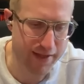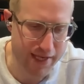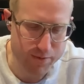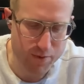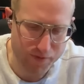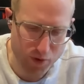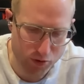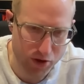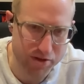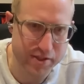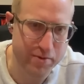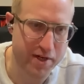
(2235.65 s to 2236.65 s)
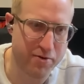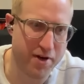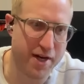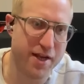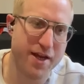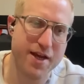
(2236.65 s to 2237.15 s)
That's why I've held on to it,
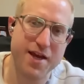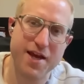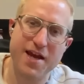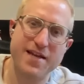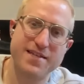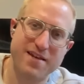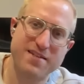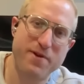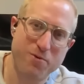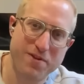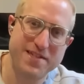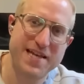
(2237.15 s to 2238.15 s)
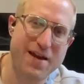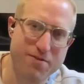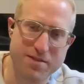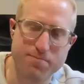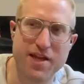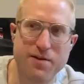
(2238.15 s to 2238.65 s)
Greg, is I spend all these
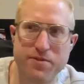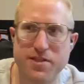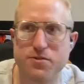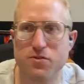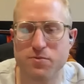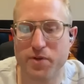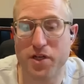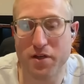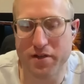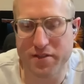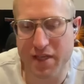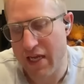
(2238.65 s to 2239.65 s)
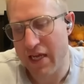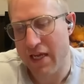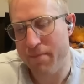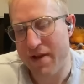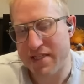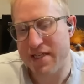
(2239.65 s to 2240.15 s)
hours playing with these tools, because he
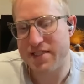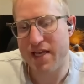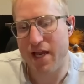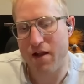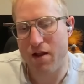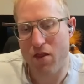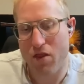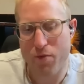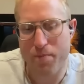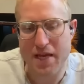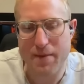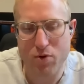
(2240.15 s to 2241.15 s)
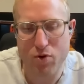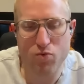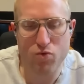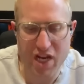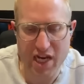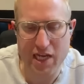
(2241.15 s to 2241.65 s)
basically said, the people who
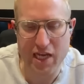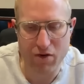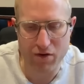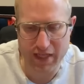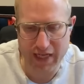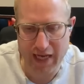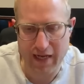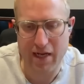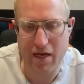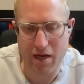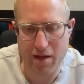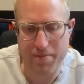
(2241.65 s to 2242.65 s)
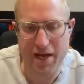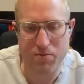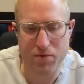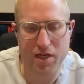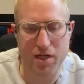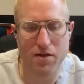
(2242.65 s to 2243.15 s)
really get on the AI
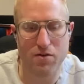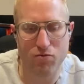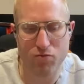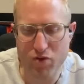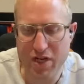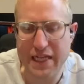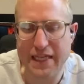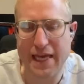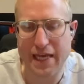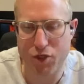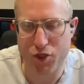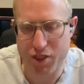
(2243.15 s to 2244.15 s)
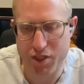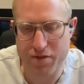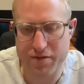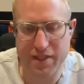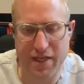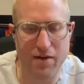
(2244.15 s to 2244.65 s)
bandwagon, really get good at
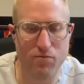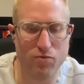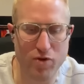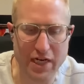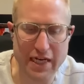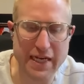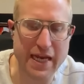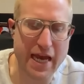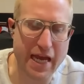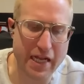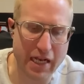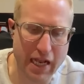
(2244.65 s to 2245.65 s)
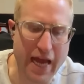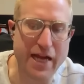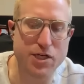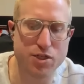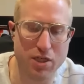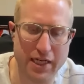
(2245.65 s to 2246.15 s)
using it, really get
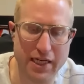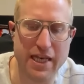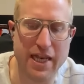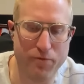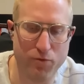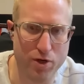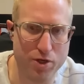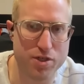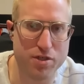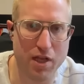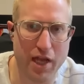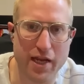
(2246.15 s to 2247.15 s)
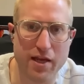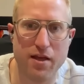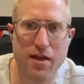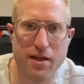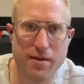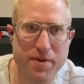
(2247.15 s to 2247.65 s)
actually leveraged, like
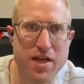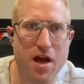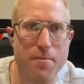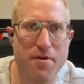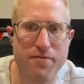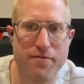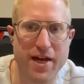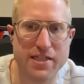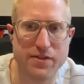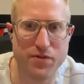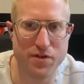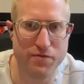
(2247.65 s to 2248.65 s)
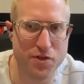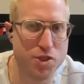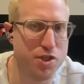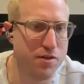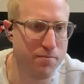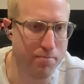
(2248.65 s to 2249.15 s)
become effective and
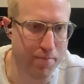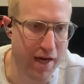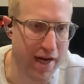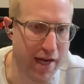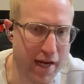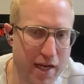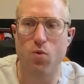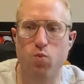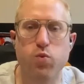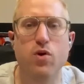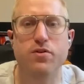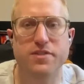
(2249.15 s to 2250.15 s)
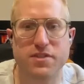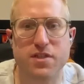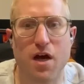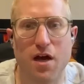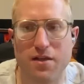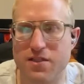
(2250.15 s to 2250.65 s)
efficient by it, will
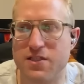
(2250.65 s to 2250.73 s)
start